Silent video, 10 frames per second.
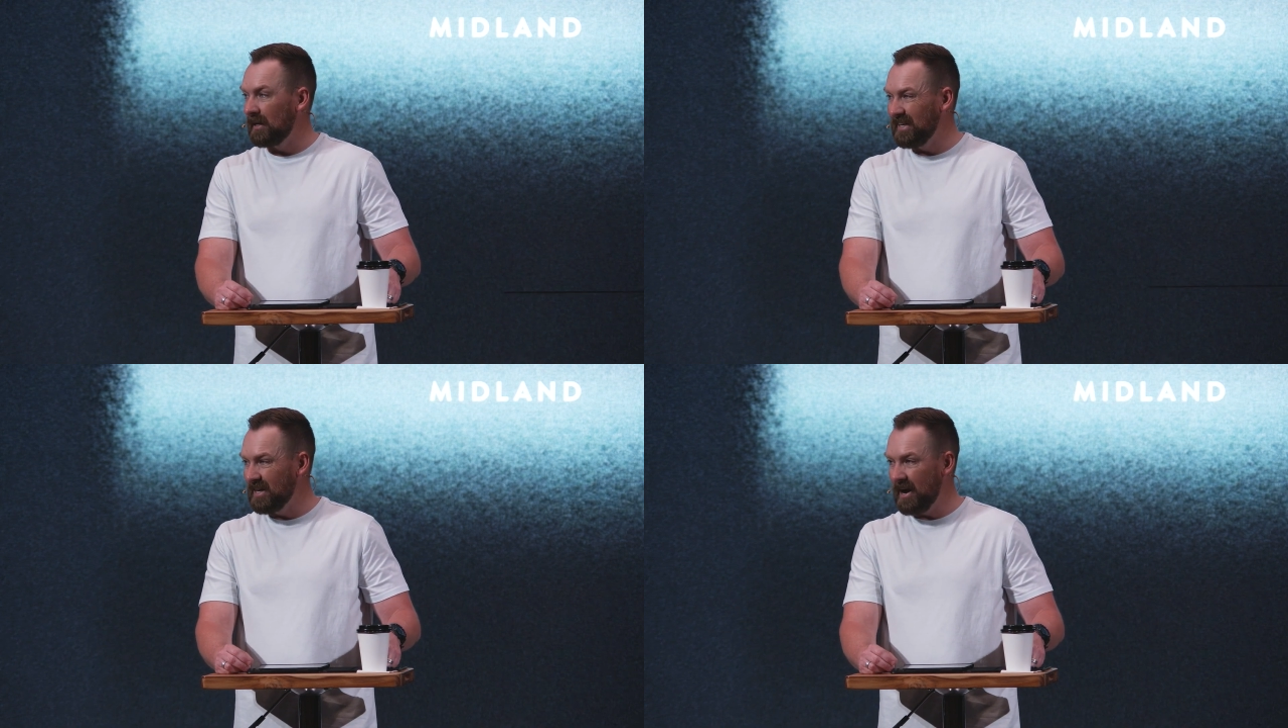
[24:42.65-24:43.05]

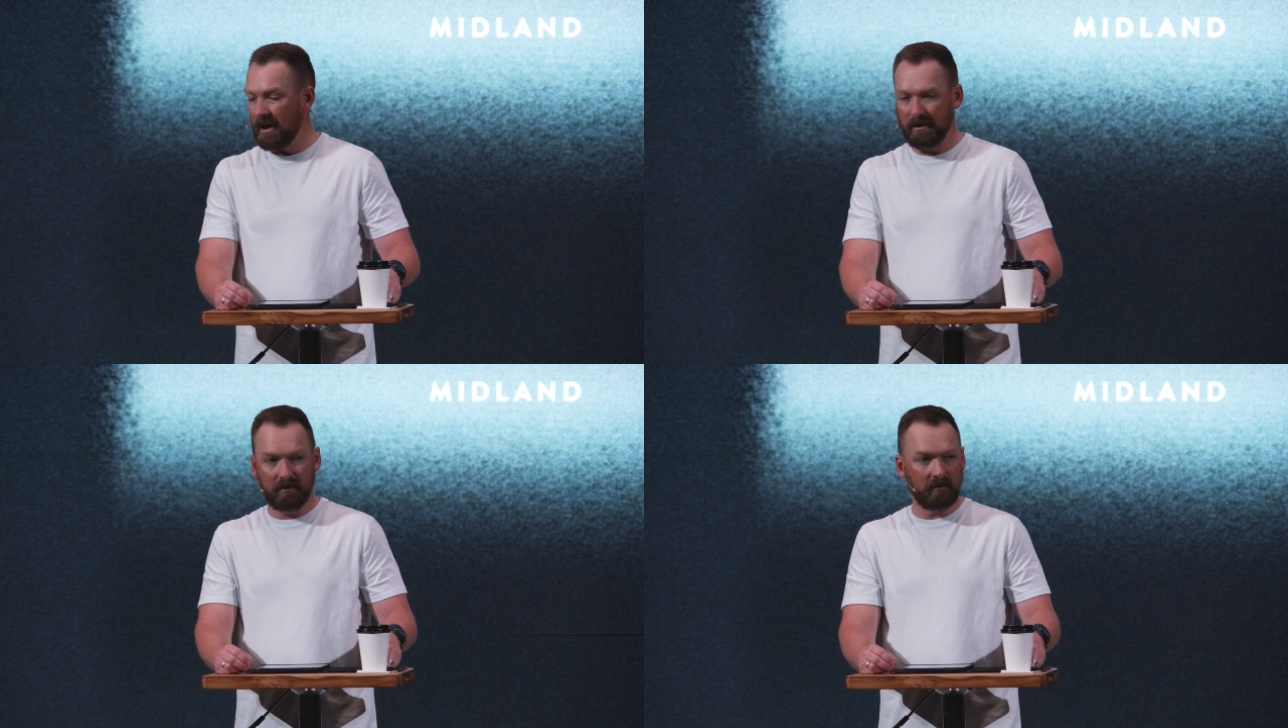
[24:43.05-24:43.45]
He
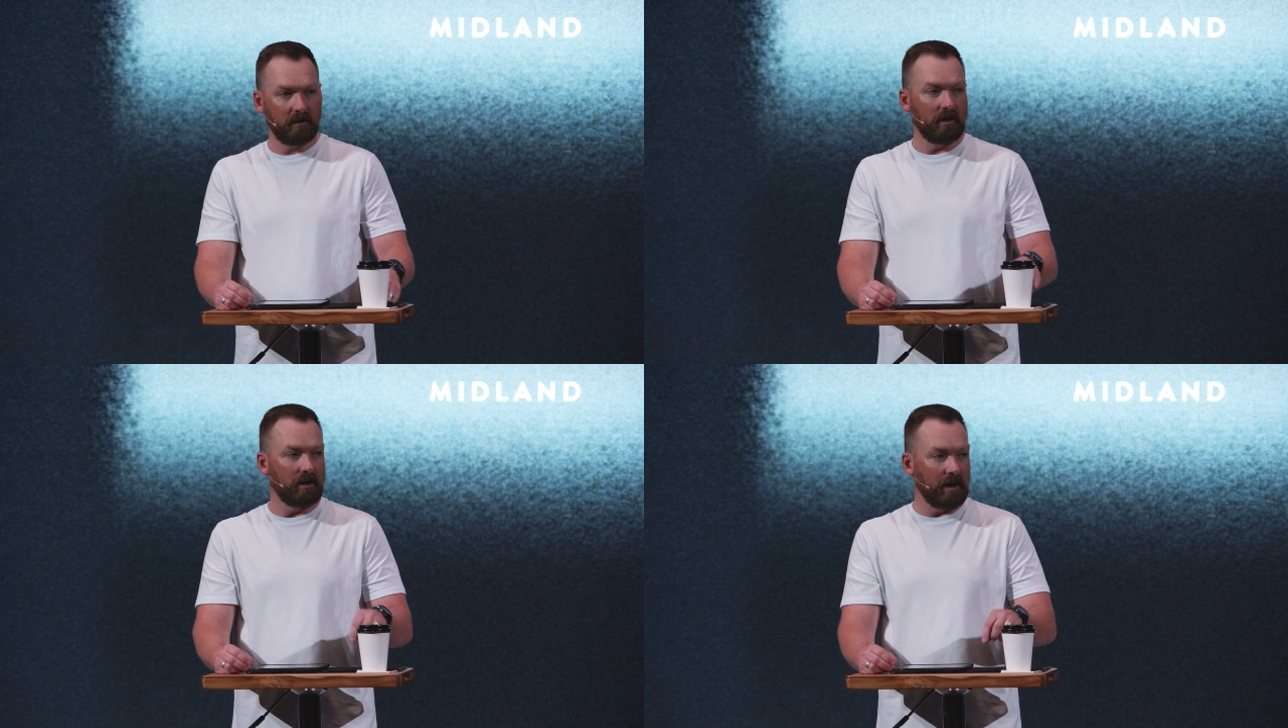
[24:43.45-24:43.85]
died.
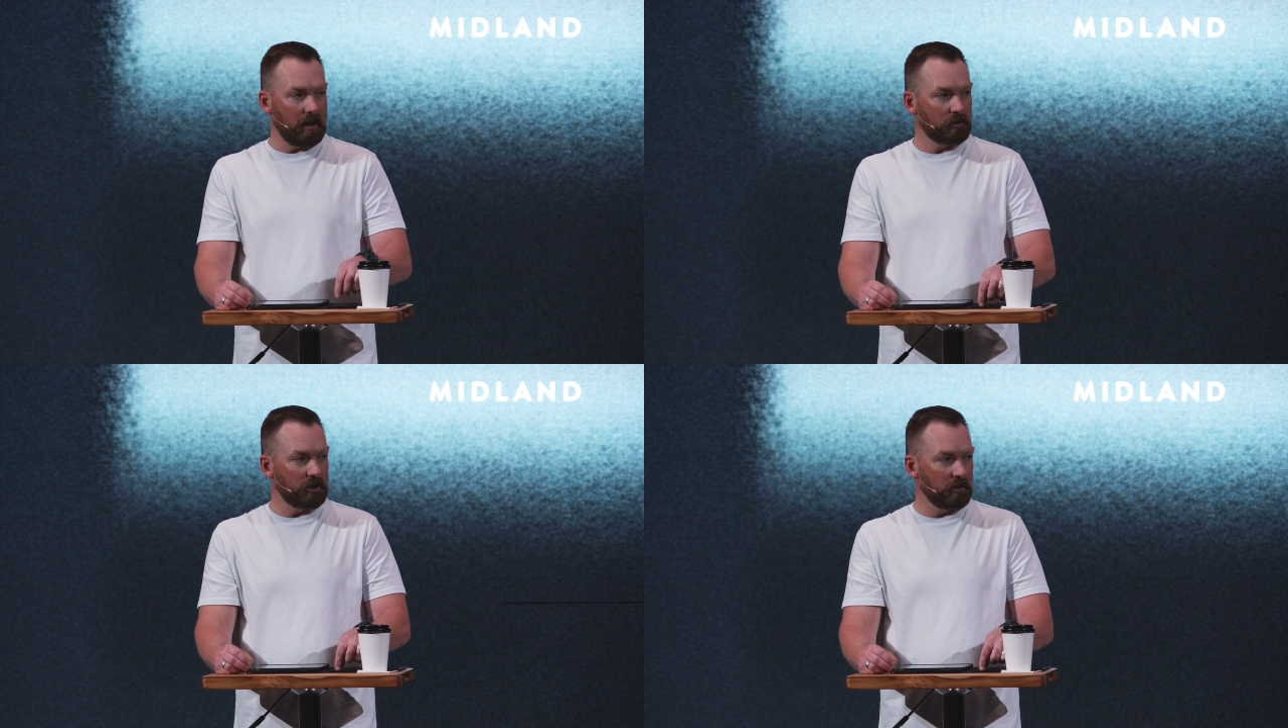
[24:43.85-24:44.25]

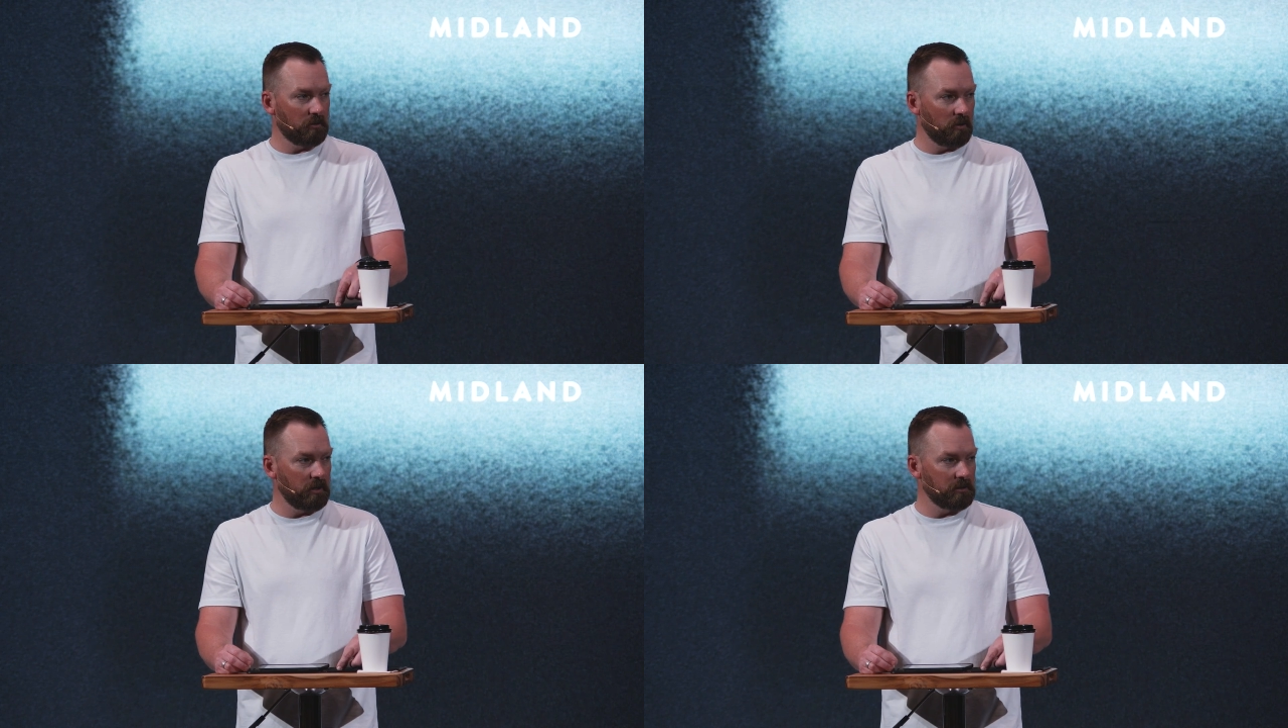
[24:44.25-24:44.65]
Now she
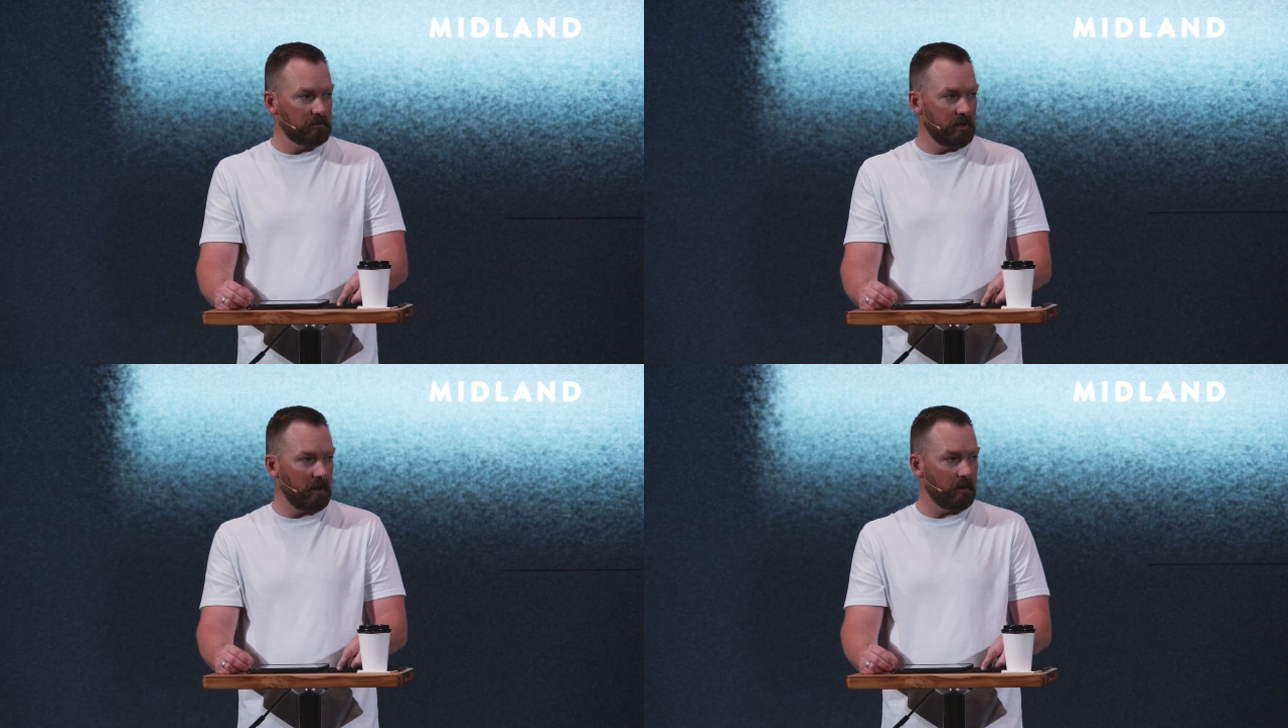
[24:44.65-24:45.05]
incurred
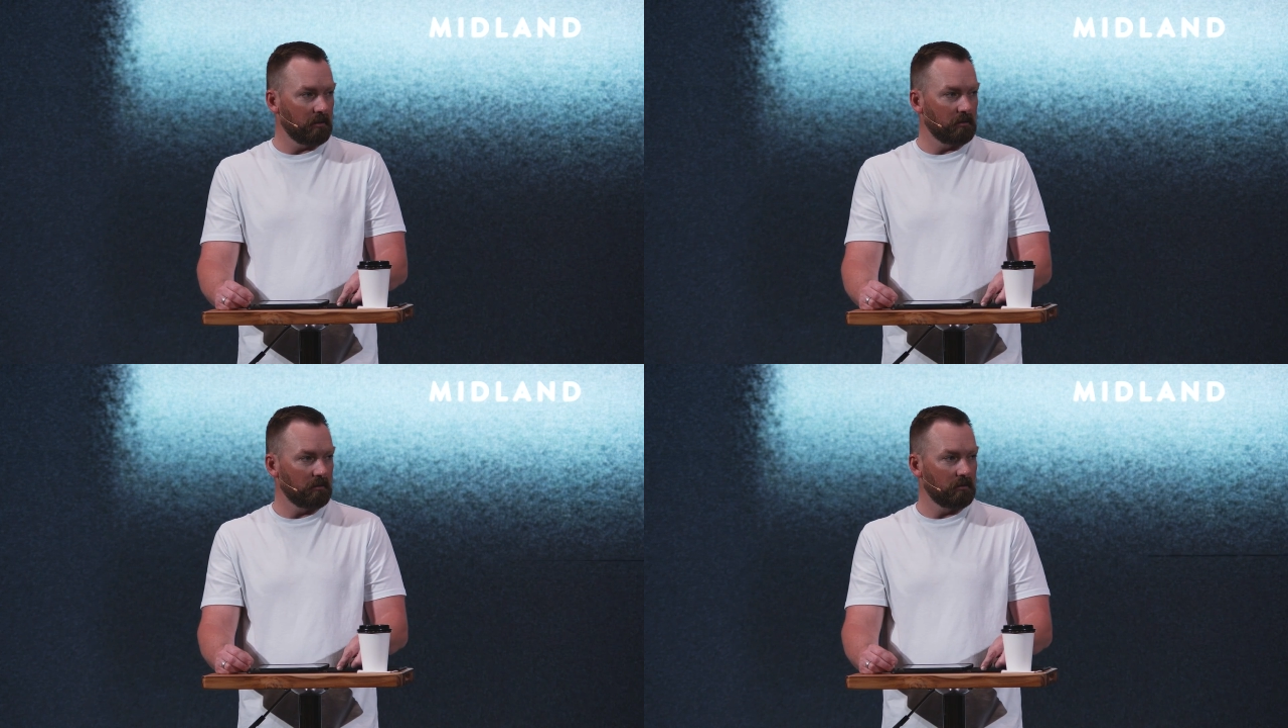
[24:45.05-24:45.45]
his
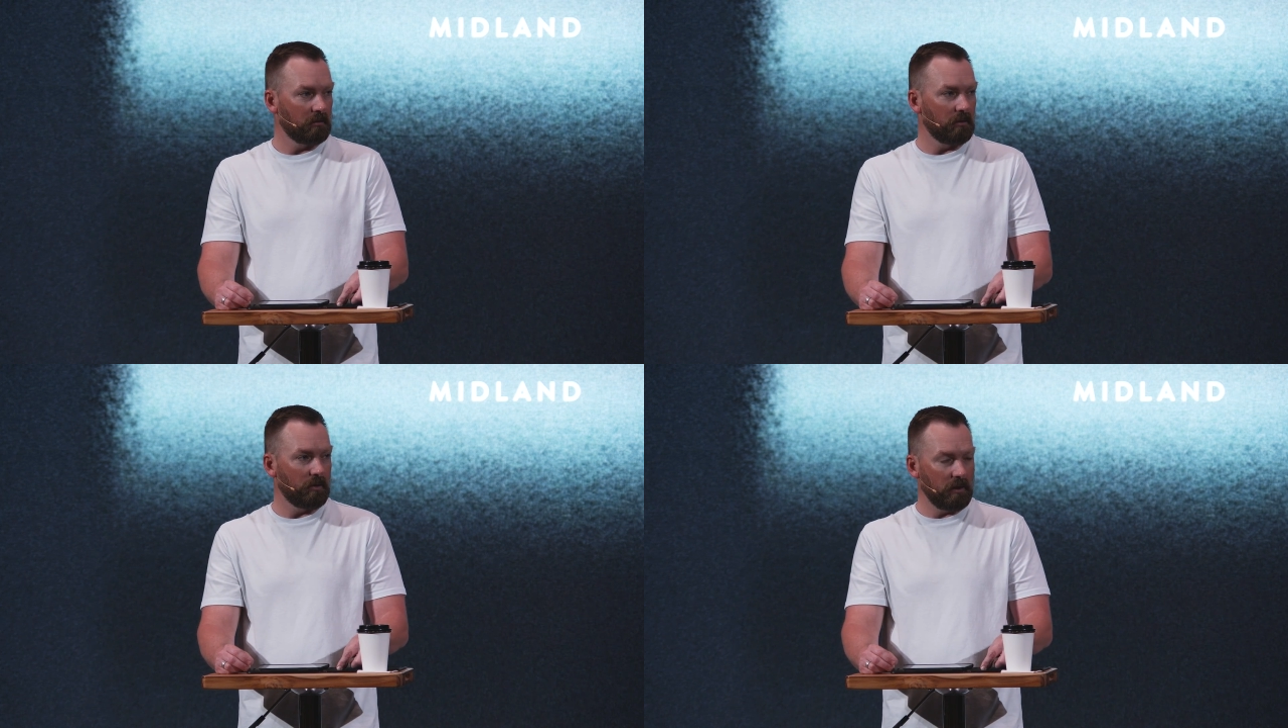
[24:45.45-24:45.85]
debt,
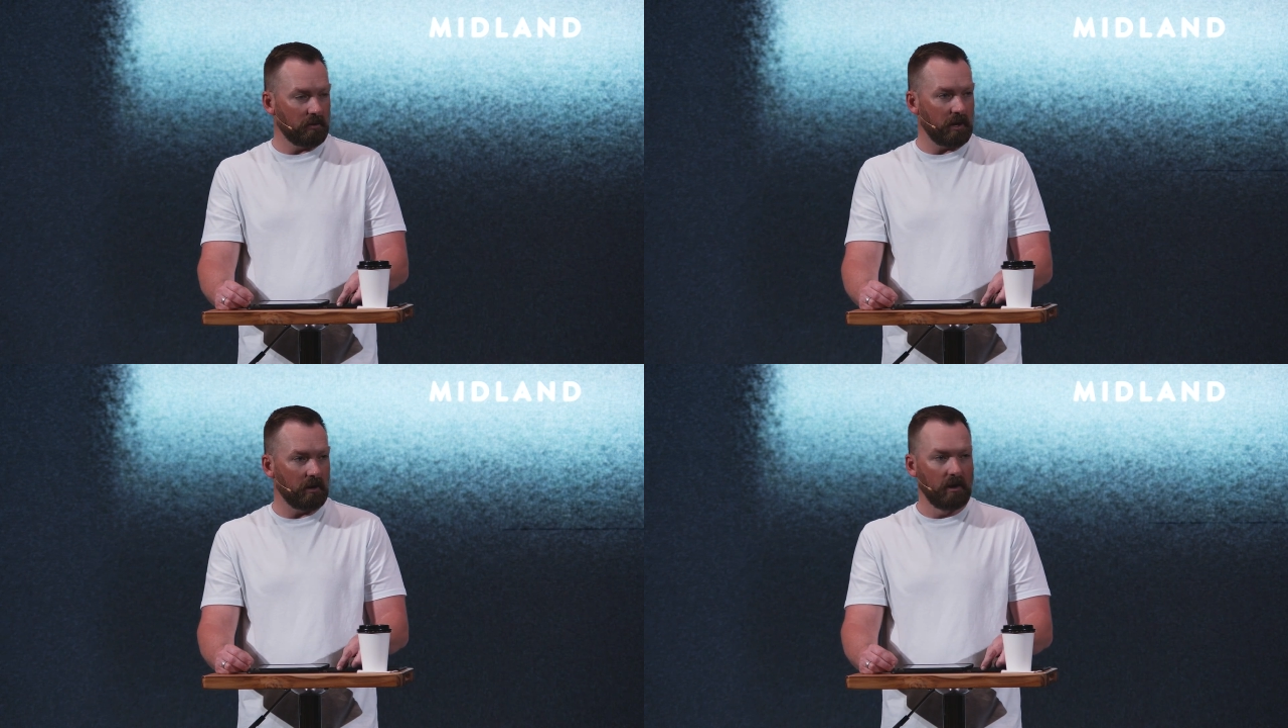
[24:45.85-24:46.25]
their
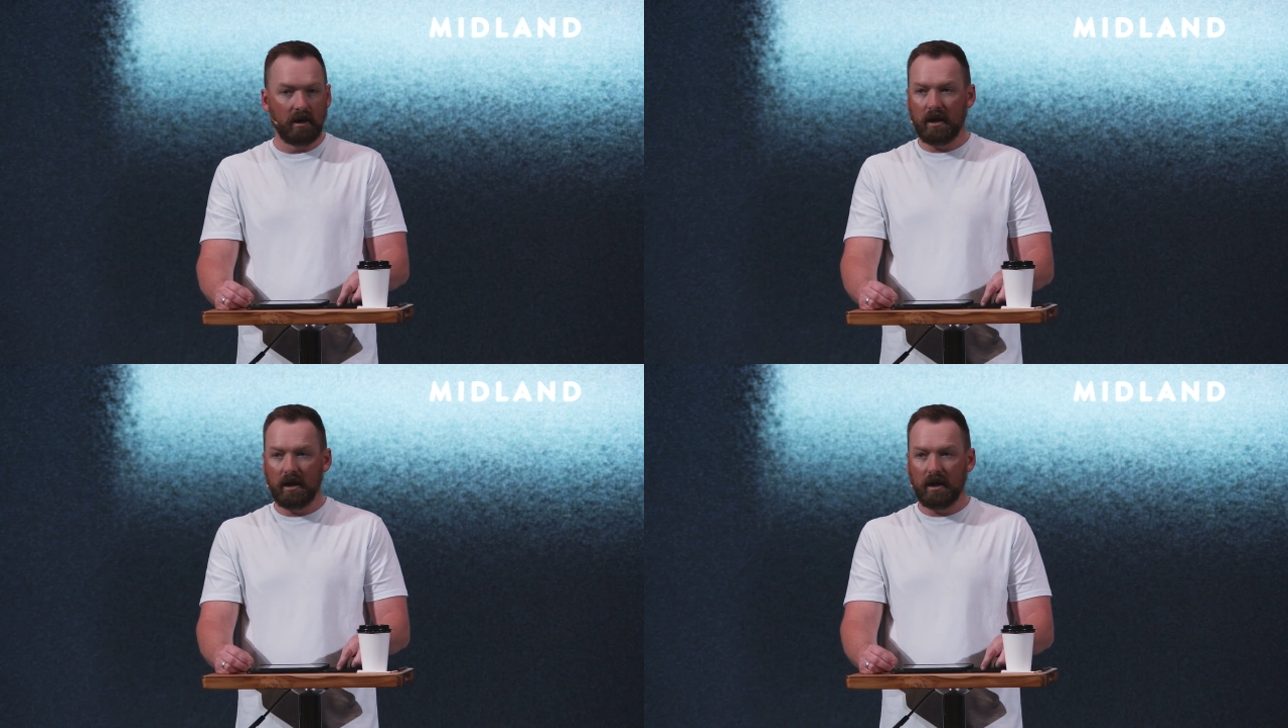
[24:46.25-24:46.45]
debt.